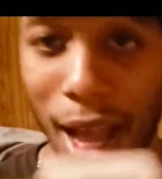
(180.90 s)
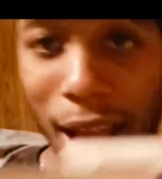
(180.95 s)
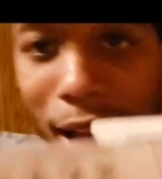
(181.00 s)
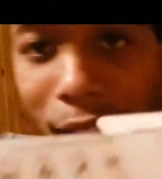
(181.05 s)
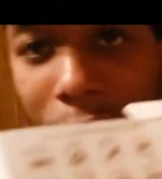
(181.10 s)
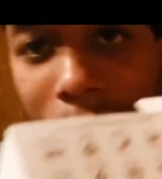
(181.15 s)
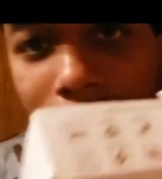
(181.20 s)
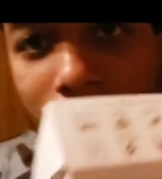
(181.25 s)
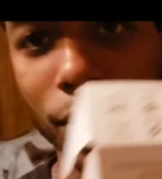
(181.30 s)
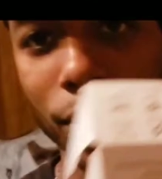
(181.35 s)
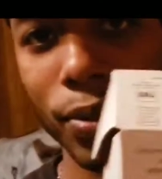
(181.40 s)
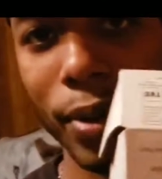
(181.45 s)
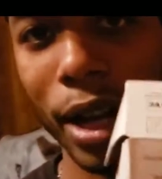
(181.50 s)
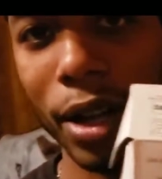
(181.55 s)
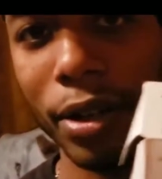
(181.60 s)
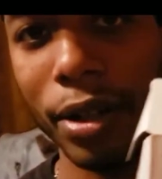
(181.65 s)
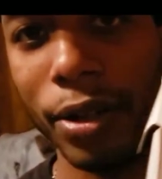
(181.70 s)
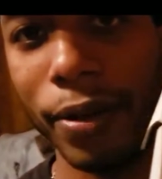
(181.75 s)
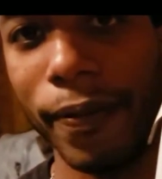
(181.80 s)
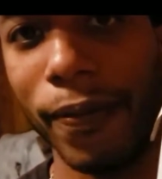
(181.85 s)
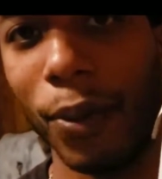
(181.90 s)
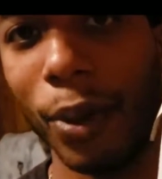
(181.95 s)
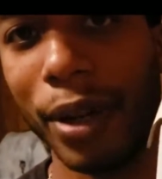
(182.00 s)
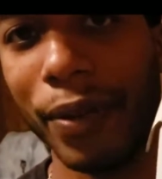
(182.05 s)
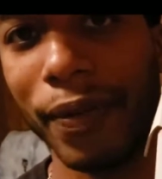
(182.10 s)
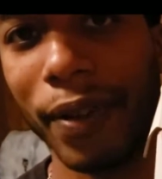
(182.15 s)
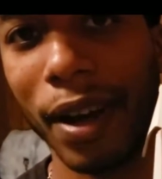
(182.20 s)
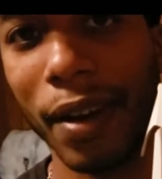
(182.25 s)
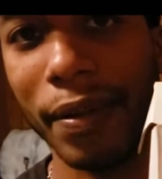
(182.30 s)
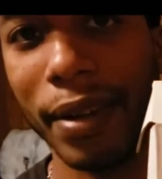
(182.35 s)
I have this regular little
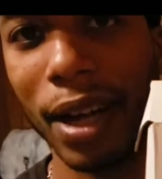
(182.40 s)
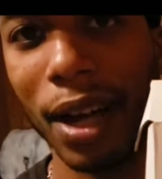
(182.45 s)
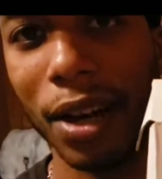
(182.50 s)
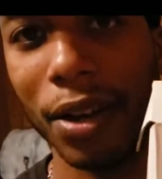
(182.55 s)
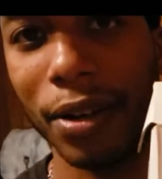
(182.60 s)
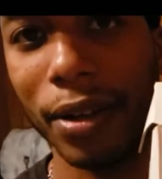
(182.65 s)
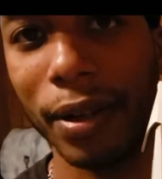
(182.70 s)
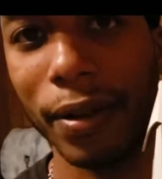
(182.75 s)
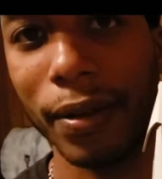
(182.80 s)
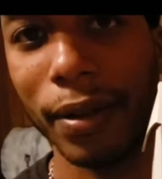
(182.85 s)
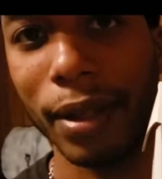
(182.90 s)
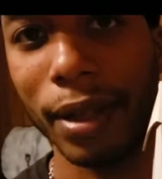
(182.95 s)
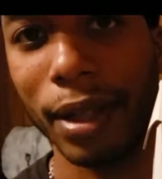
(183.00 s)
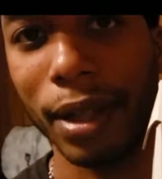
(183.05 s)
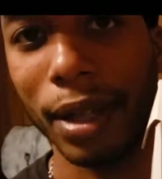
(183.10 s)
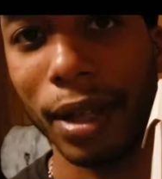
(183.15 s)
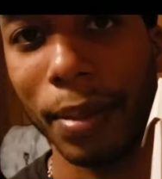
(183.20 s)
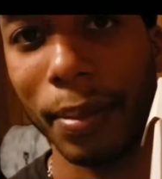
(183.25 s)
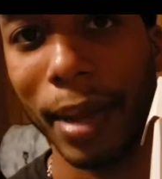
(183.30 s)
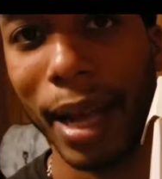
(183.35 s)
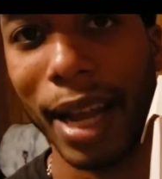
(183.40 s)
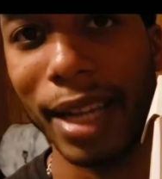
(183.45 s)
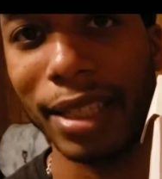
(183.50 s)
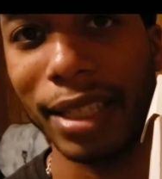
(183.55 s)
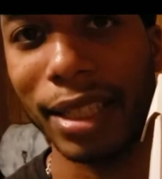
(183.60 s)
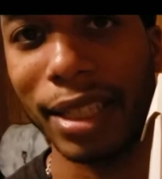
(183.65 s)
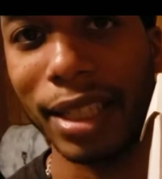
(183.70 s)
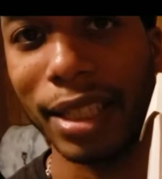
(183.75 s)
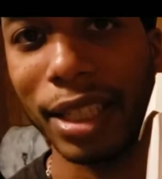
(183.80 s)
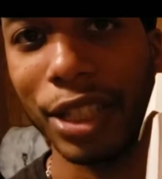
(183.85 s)
$45
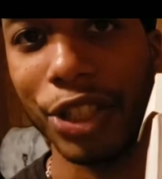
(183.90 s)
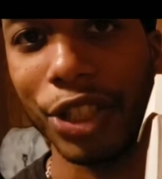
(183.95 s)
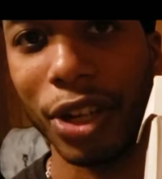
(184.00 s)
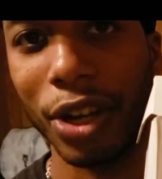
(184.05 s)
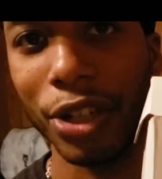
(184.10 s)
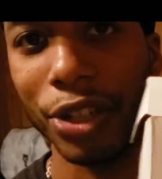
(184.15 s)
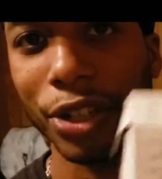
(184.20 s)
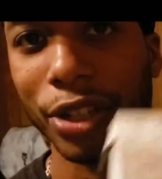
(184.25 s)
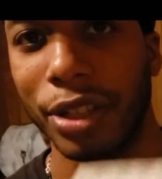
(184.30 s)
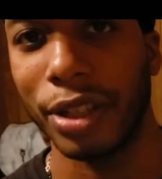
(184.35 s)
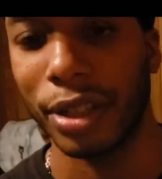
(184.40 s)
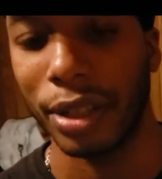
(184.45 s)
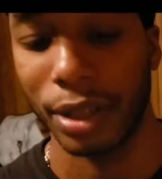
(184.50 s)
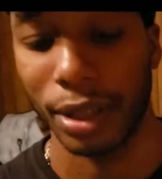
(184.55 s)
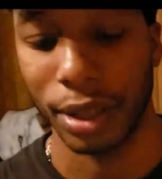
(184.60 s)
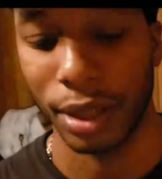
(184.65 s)
AC/DC charger.